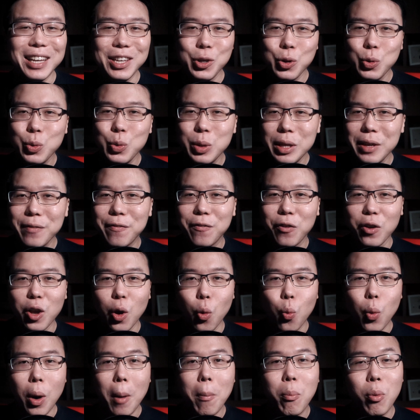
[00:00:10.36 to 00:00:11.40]
that you need for
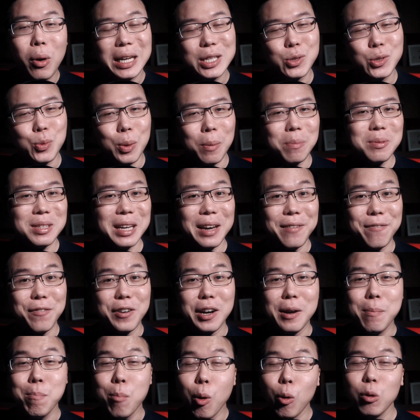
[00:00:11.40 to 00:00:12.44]
your WordPress website
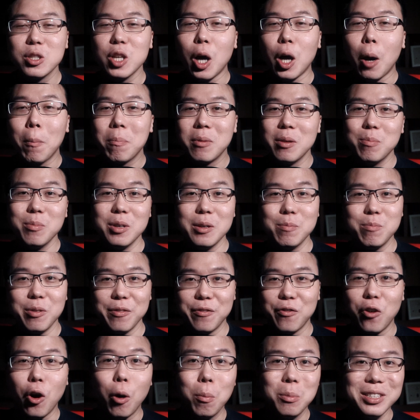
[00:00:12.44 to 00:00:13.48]
for the most optimal
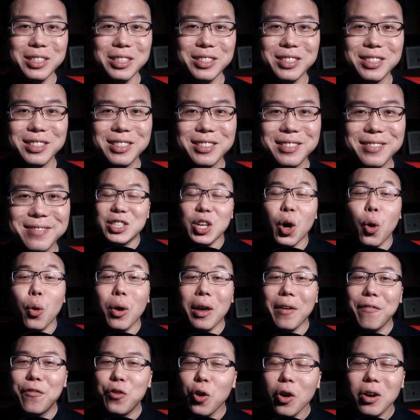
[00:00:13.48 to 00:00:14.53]
performance. So
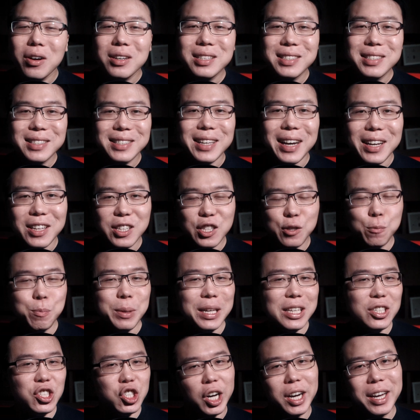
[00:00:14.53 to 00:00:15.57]
if you're a site
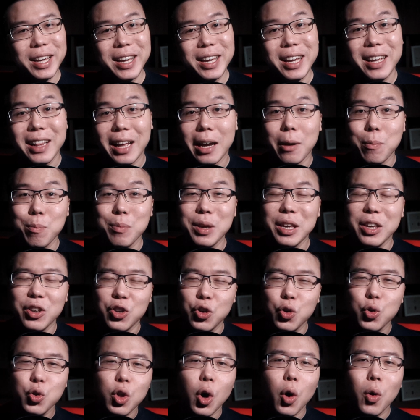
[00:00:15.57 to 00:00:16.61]
speed junkie like me,
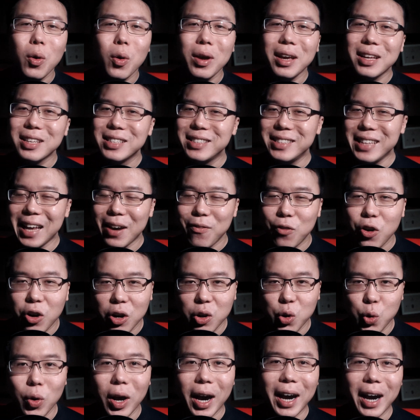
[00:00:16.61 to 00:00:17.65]
you know it's never
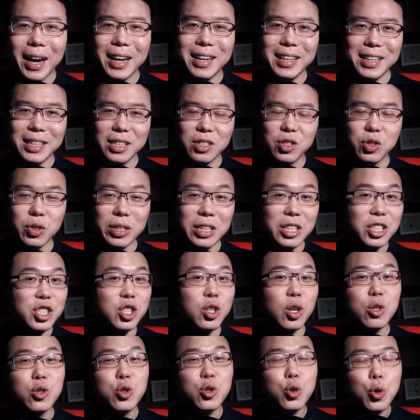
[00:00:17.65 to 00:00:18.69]
a good idea to
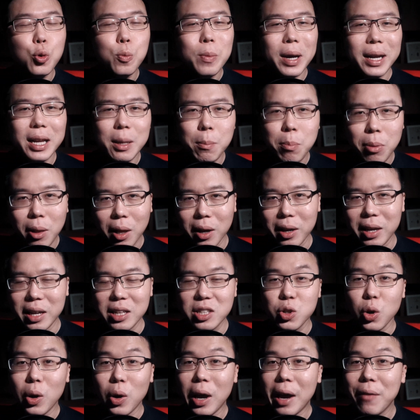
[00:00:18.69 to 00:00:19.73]
install too many
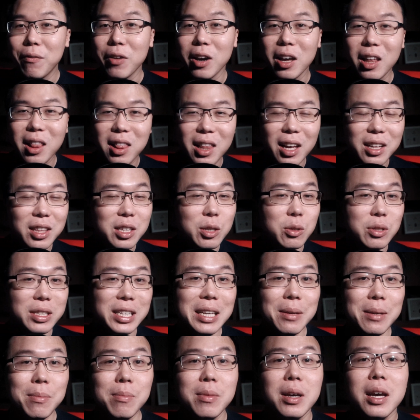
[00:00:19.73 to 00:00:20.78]
plugins or have a cluttered
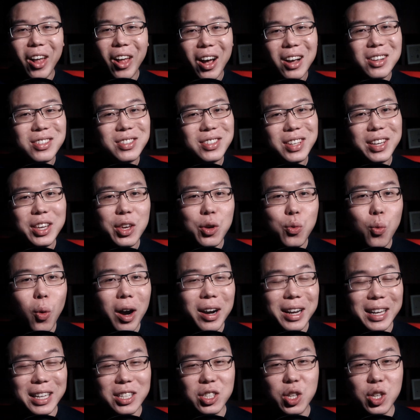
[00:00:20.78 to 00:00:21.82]
theme. The last thing you
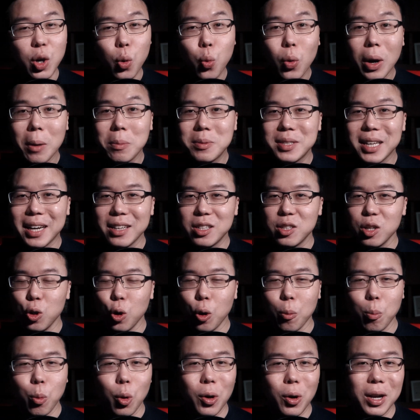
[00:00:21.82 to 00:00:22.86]
want is your website to
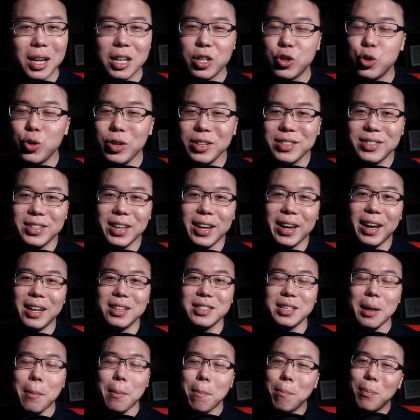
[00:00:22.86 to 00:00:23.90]
load more than 3
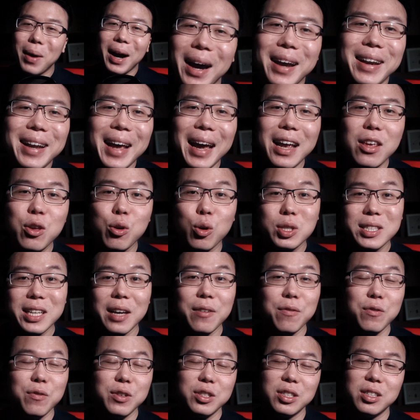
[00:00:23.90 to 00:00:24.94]
seconds and by then your
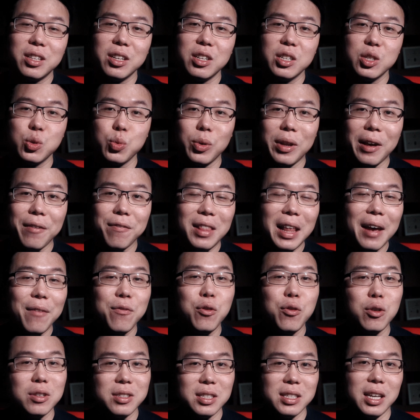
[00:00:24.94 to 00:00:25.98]
site visitors would have
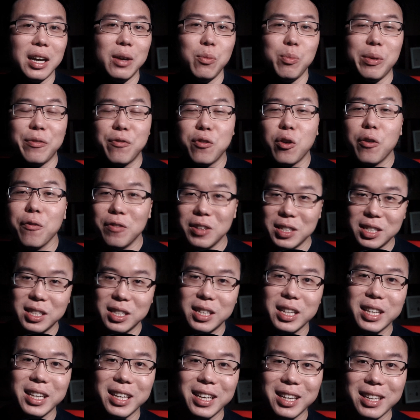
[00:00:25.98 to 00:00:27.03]
left your site before
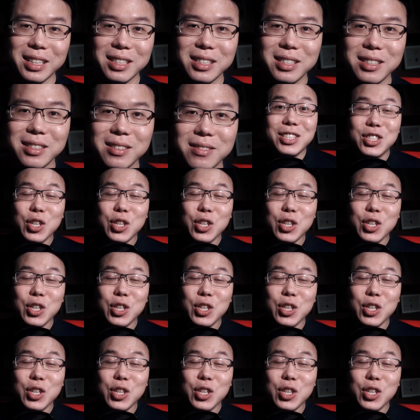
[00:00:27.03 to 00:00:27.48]
visiting it.